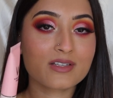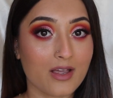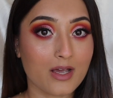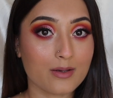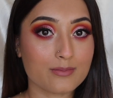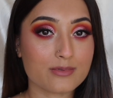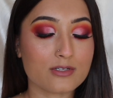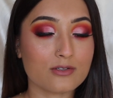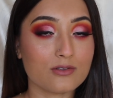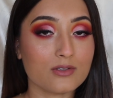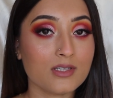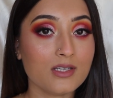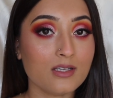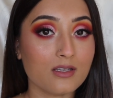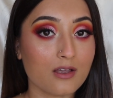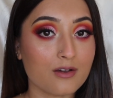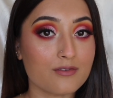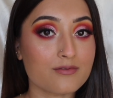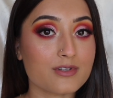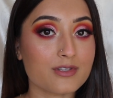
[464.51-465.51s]
I absolutely
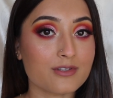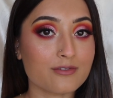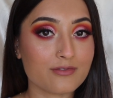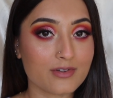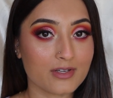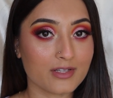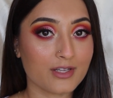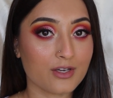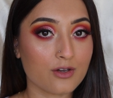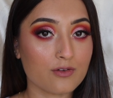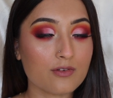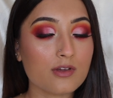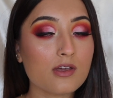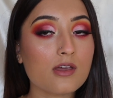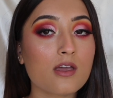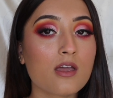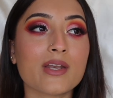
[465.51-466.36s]
loved the feeling of it.